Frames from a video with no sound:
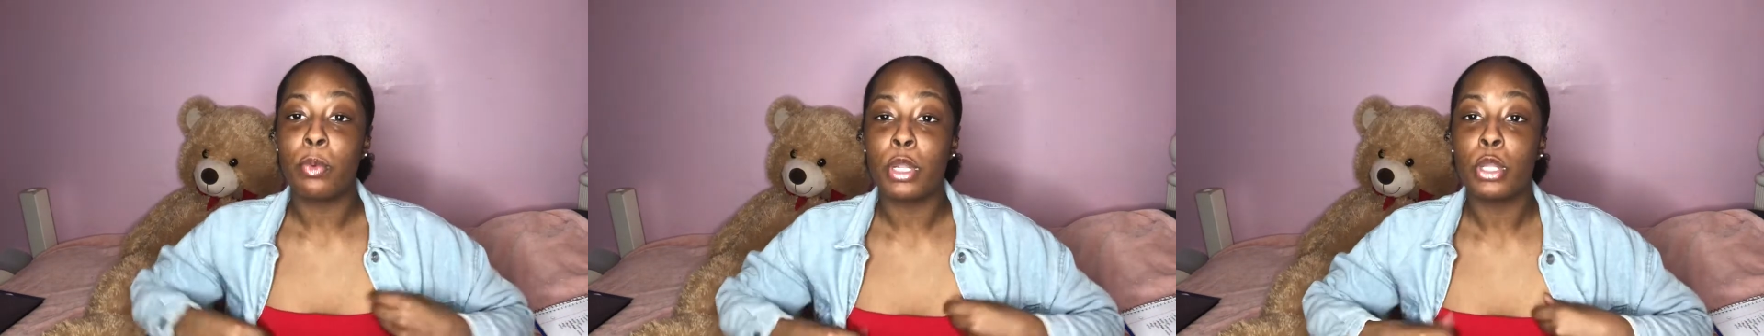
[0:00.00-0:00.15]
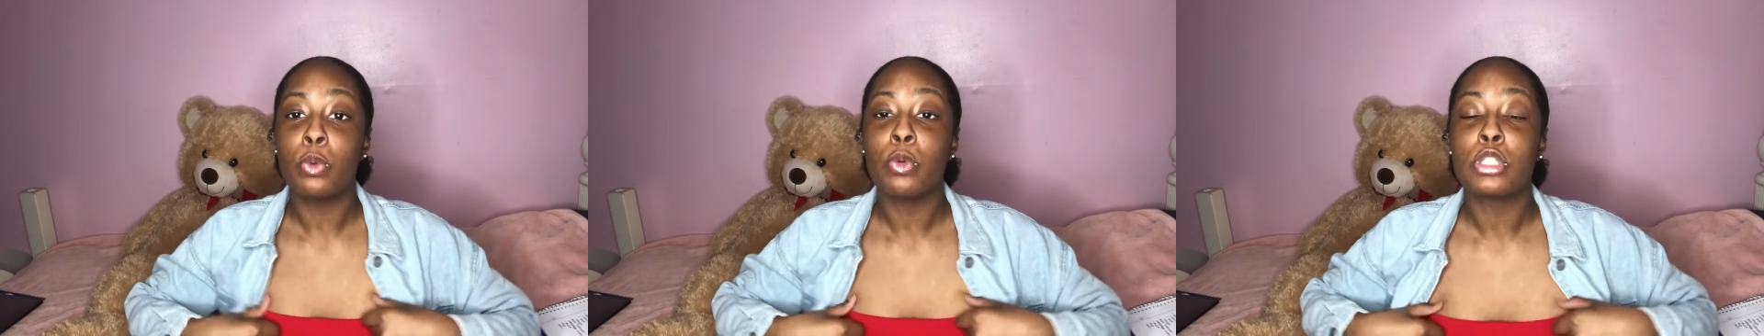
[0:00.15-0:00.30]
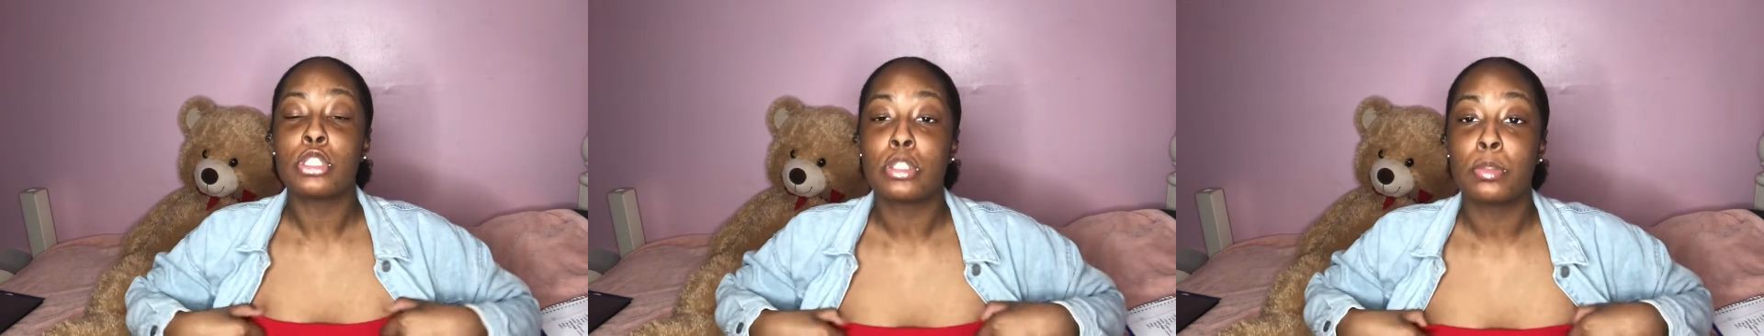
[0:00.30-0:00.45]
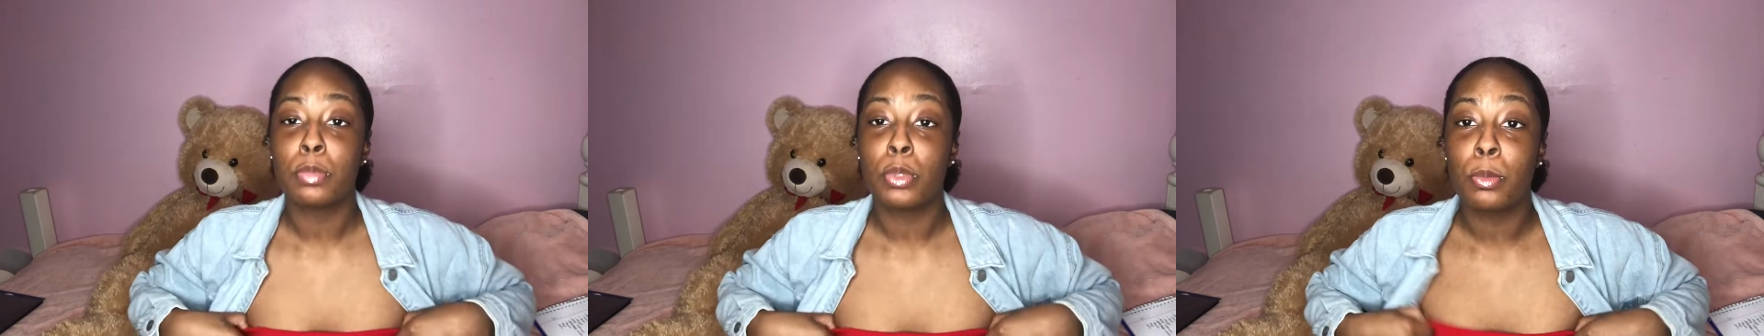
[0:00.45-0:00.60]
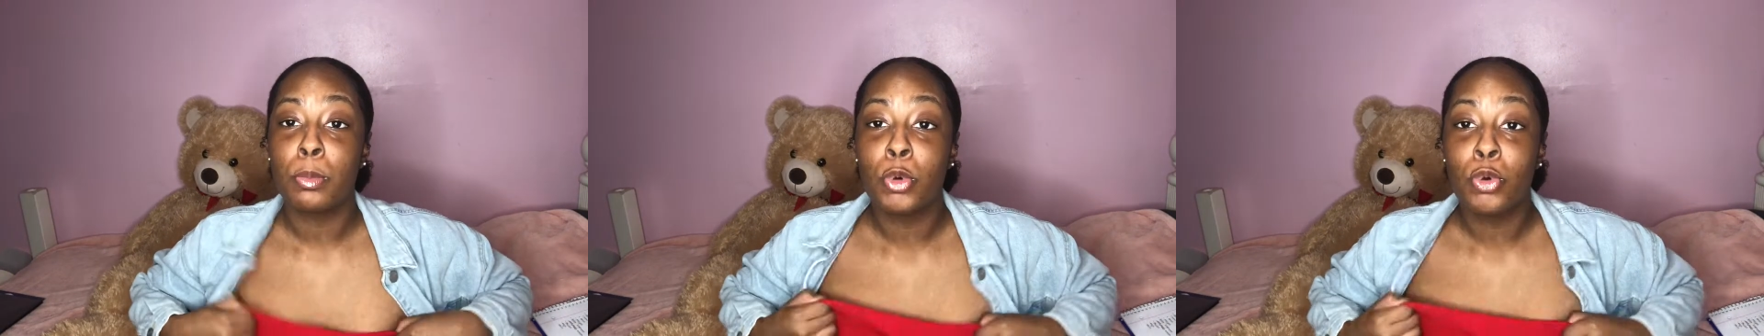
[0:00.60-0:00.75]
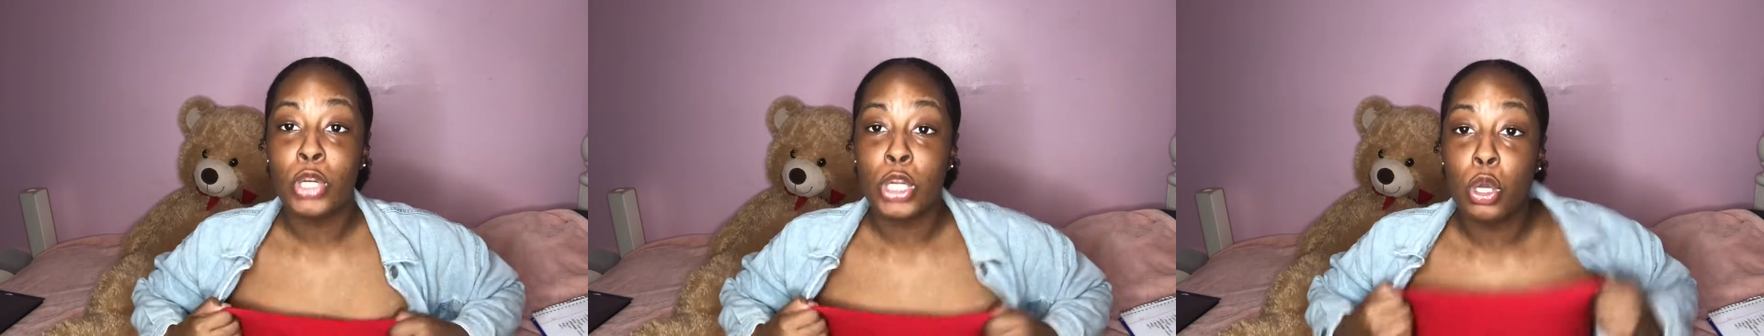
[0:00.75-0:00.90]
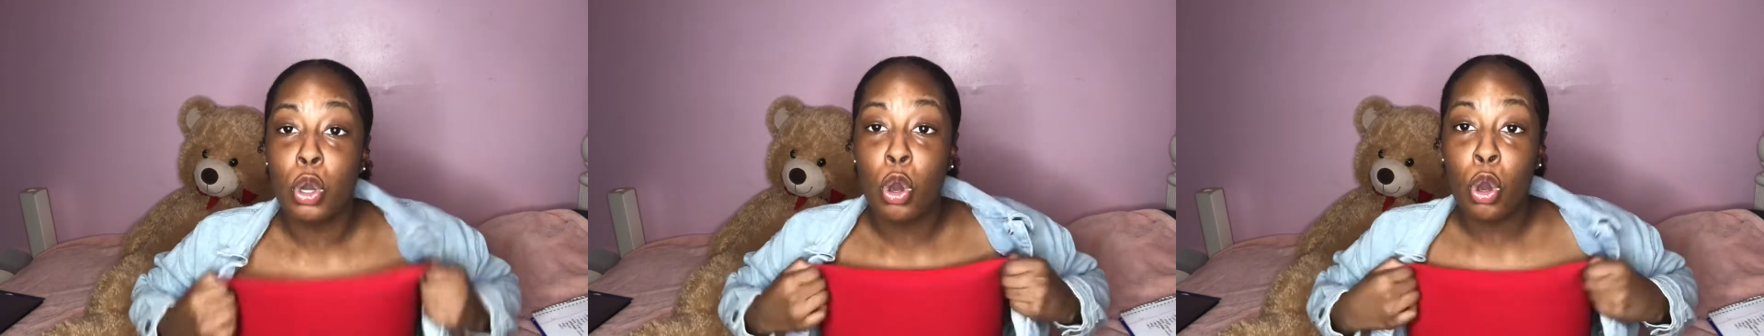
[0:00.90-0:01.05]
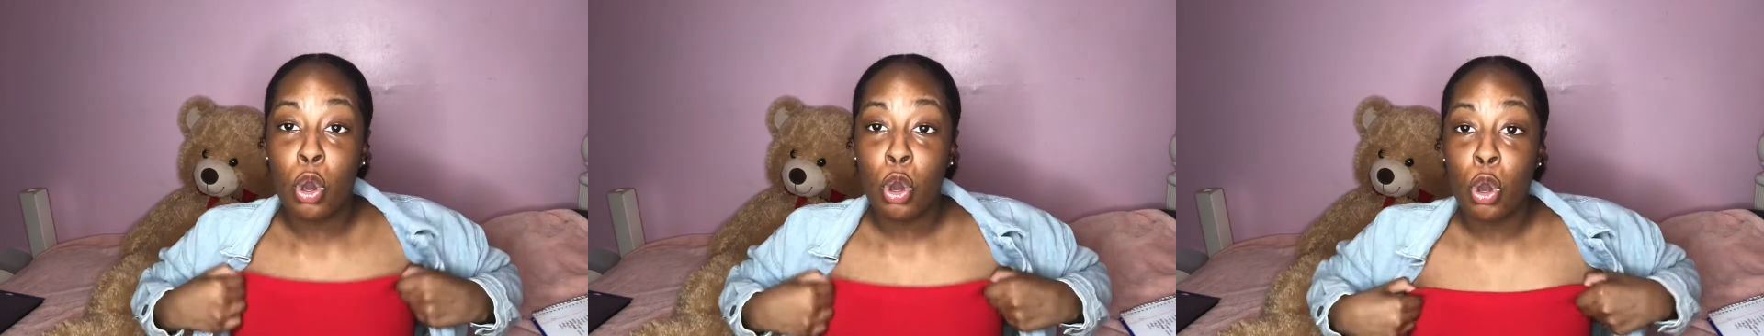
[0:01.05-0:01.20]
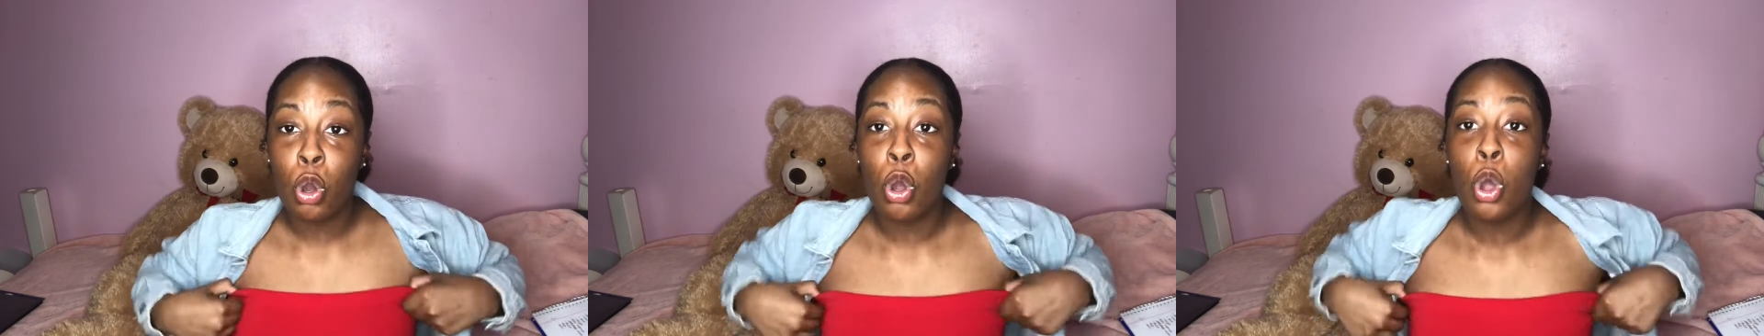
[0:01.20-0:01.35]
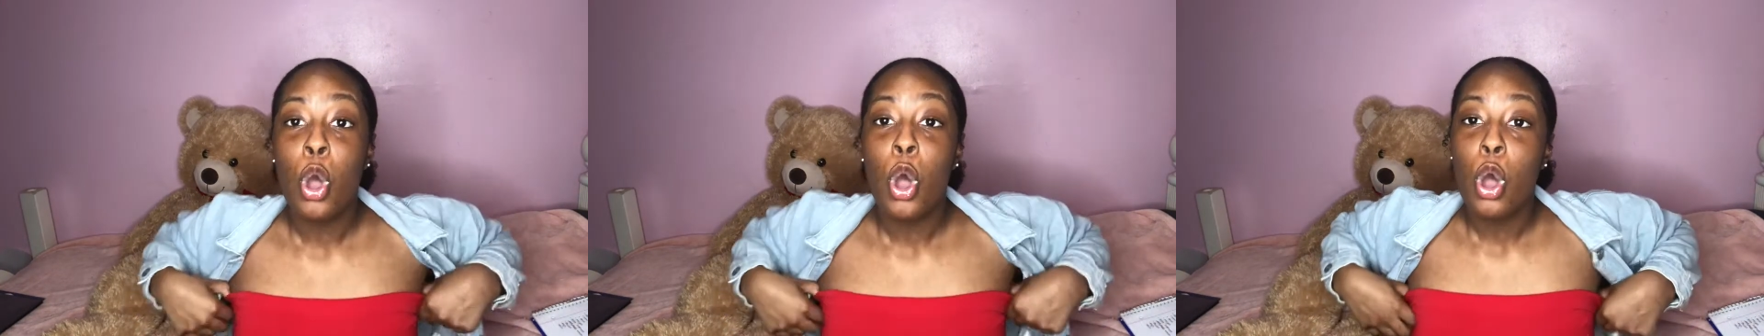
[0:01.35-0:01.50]
You want to promote it
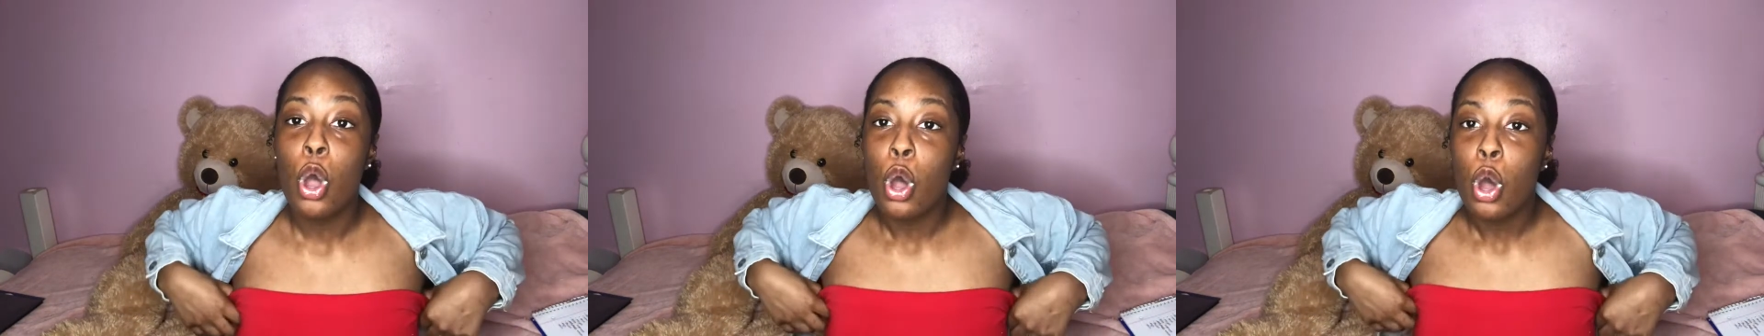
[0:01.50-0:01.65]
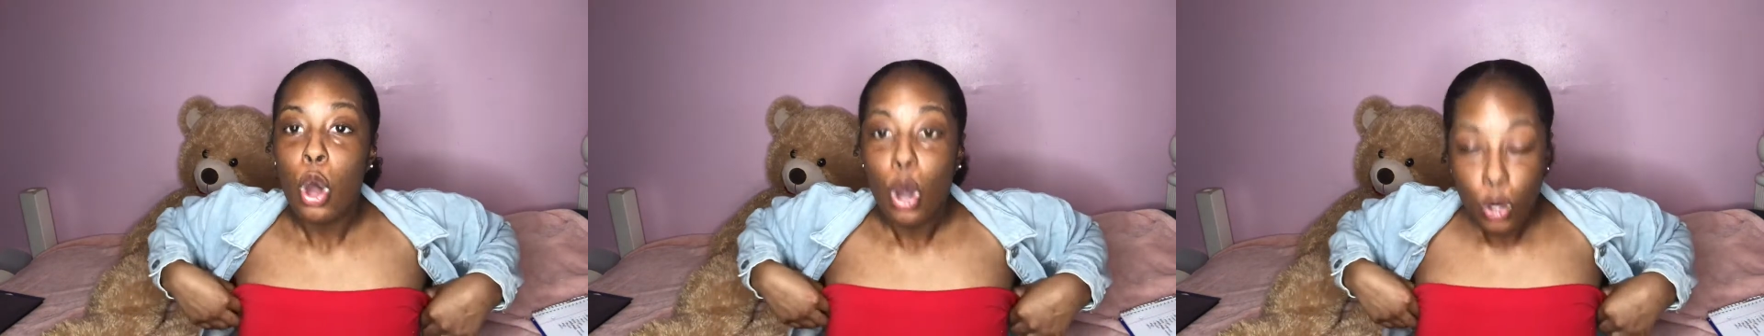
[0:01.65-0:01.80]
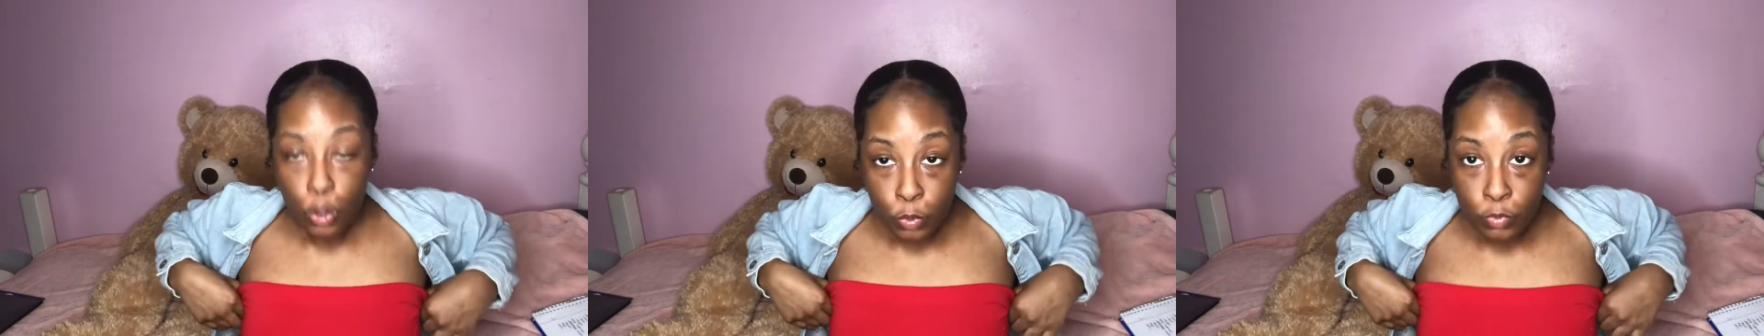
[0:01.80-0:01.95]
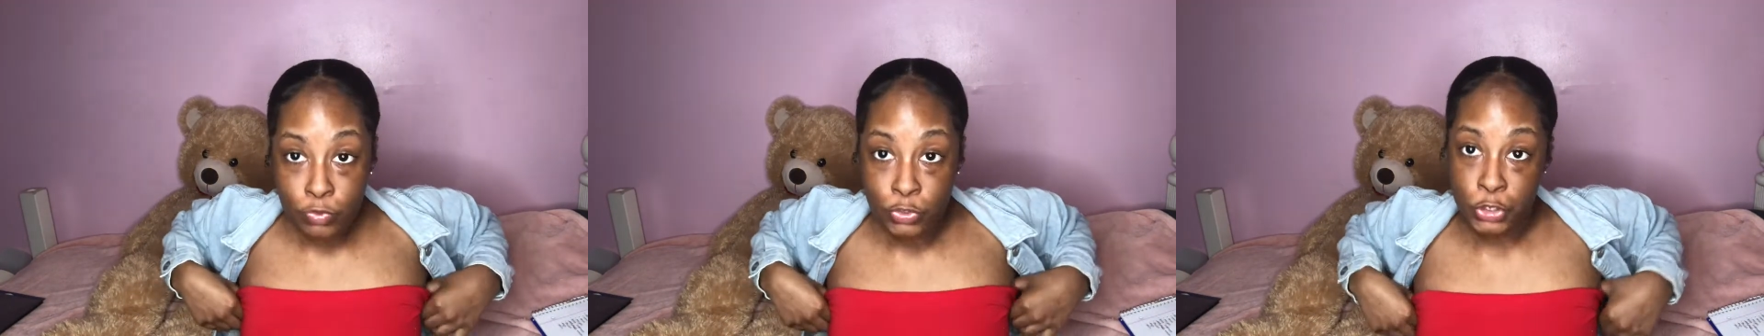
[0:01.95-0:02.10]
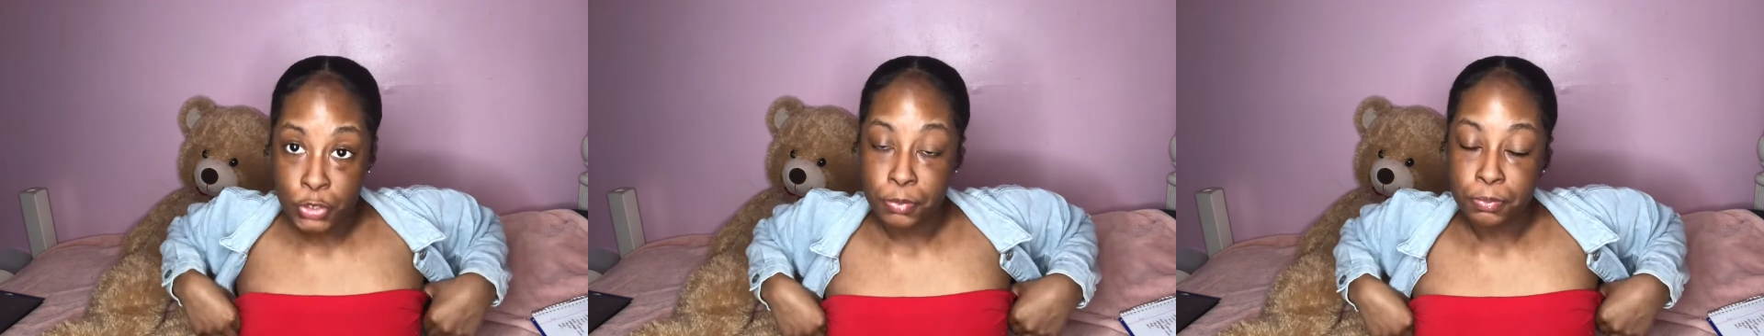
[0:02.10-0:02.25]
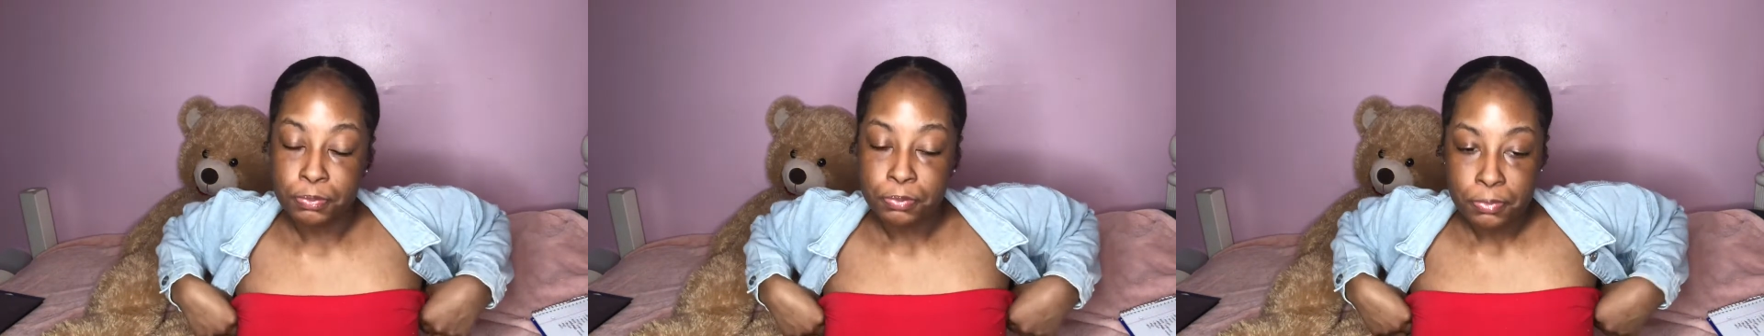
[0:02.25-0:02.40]
all over.